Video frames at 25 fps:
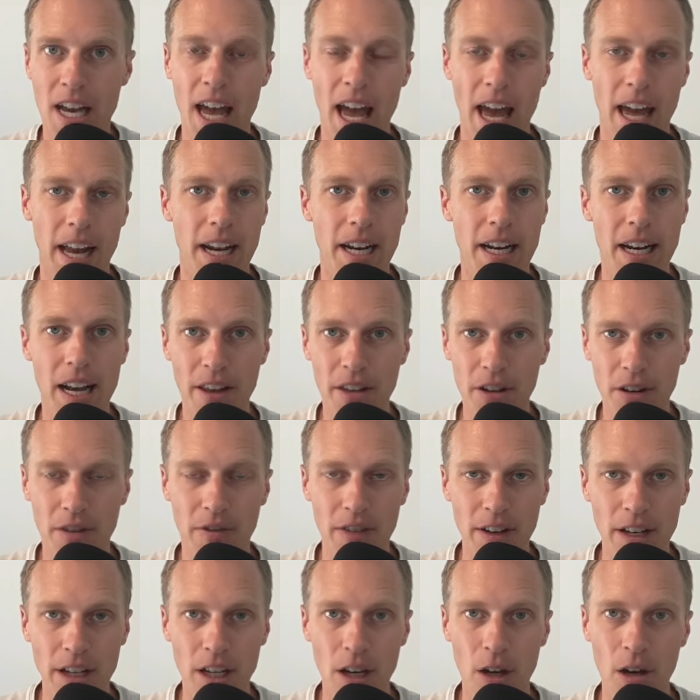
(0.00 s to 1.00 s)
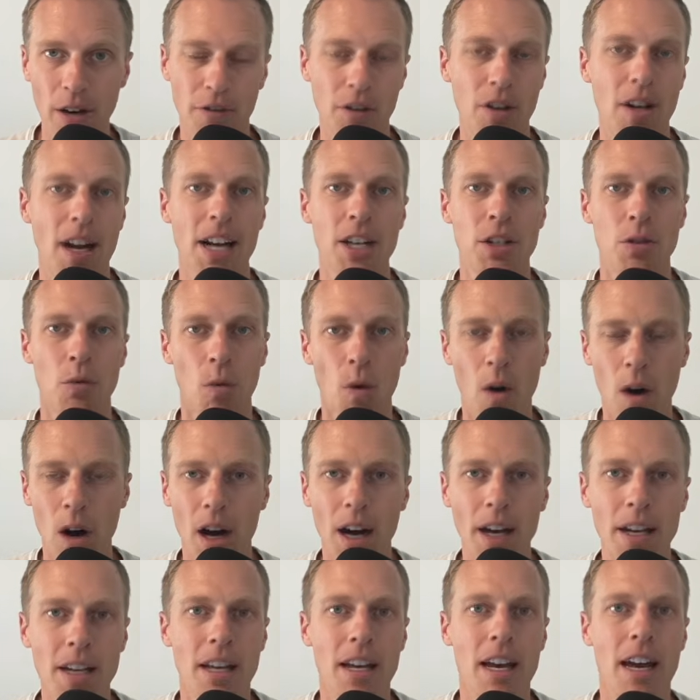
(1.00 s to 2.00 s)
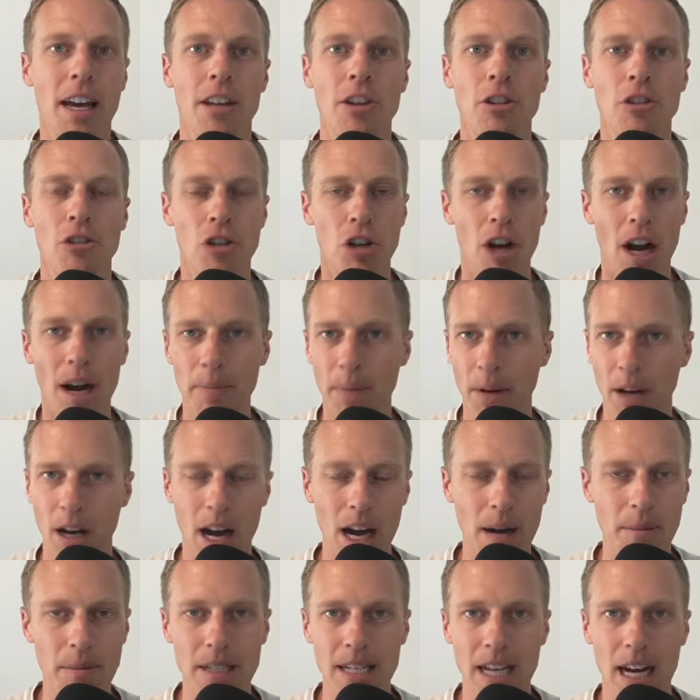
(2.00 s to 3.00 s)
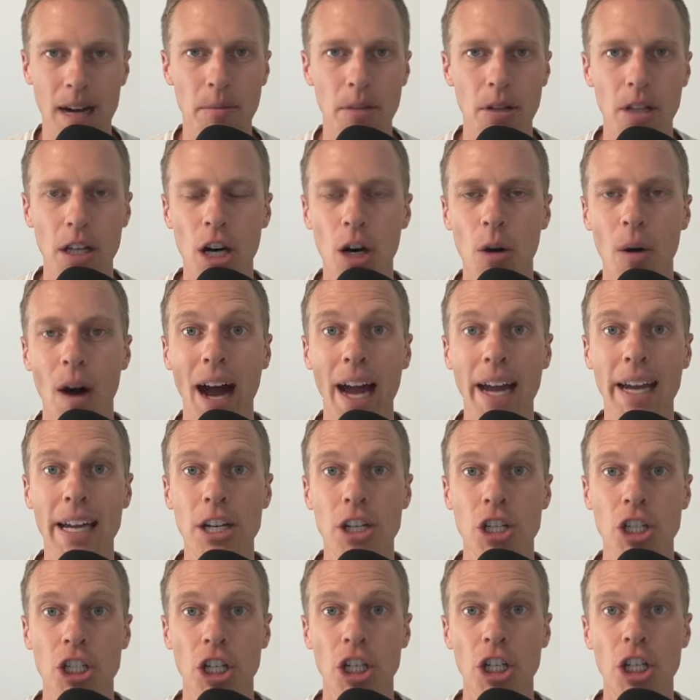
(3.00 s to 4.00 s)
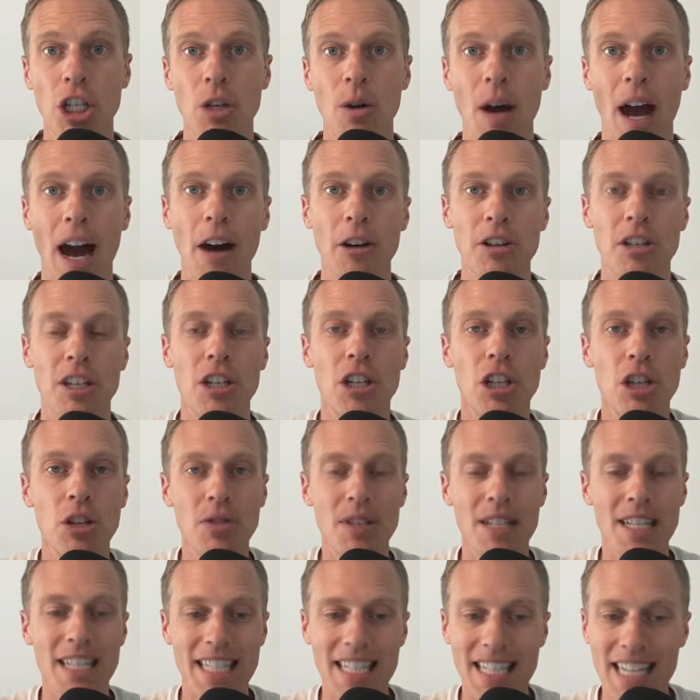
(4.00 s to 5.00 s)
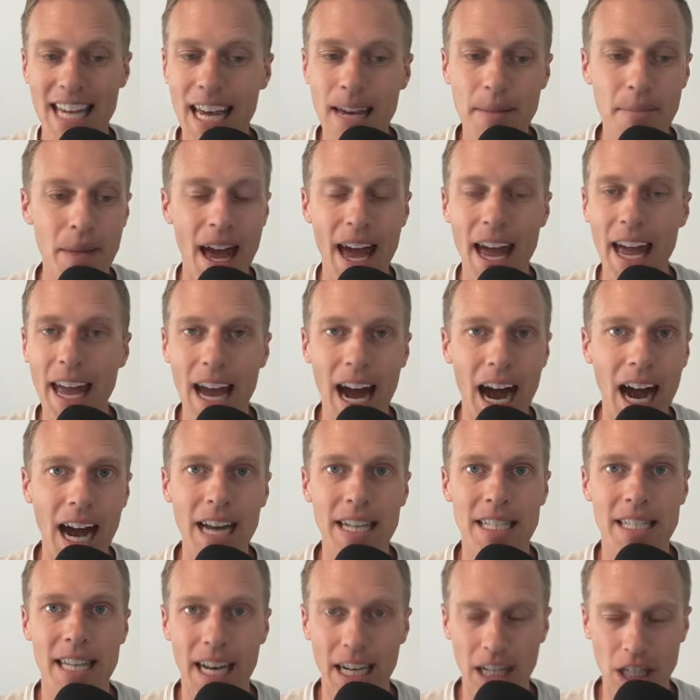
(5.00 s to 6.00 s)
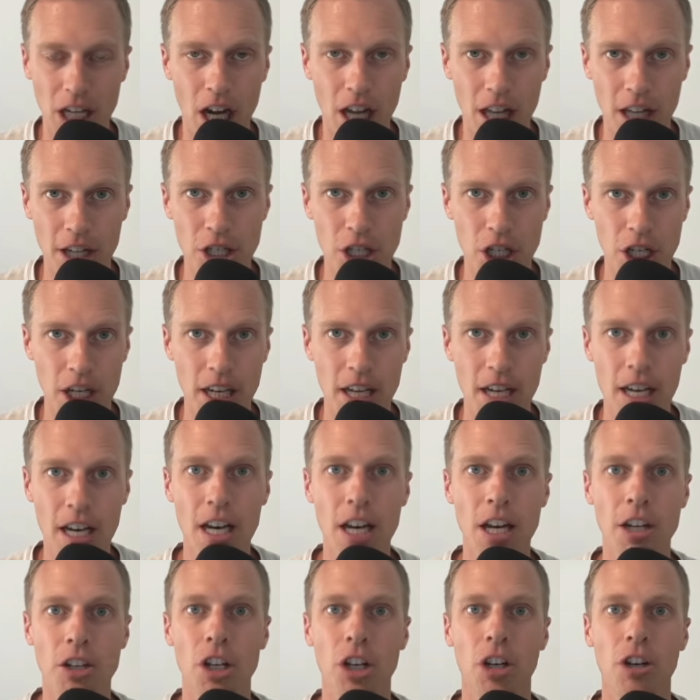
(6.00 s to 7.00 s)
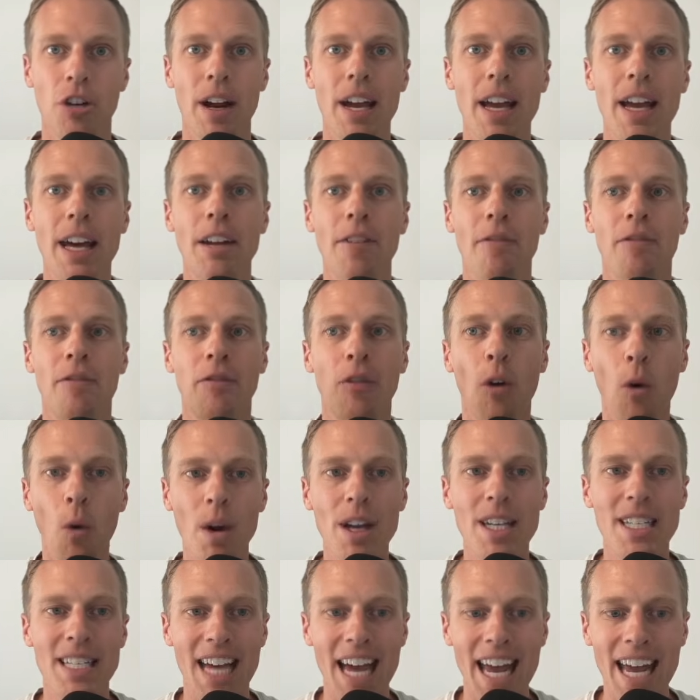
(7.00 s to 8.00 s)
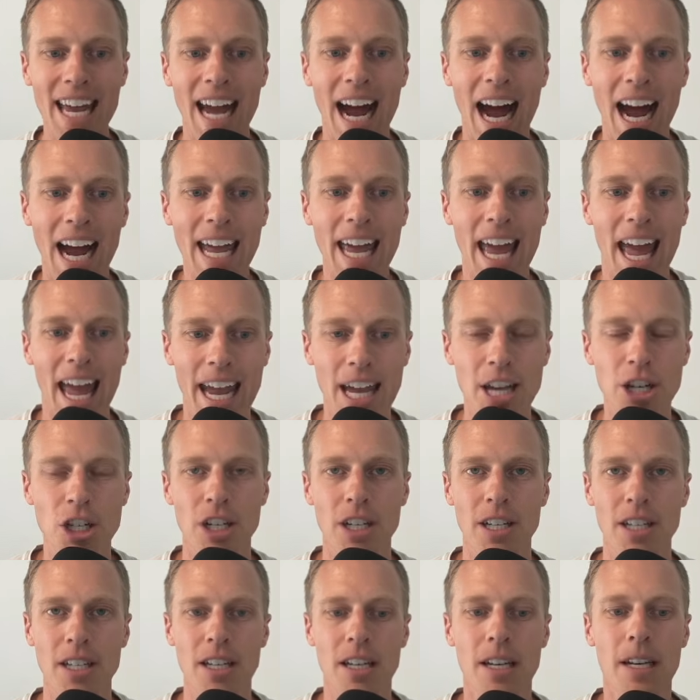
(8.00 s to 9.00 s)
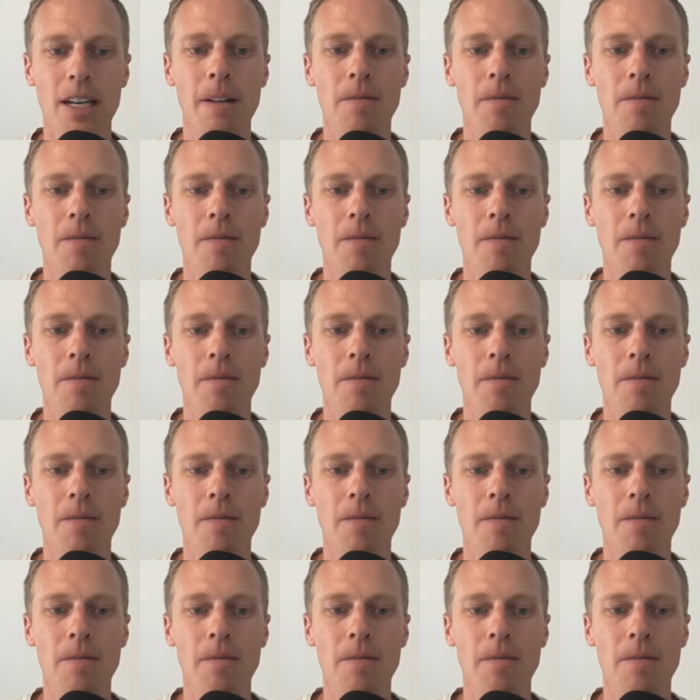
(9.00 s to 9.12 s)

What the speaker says: In another video, if you guys want, you drop a comment down below. I can show you how to use the same AI technology to create a voice AI agent.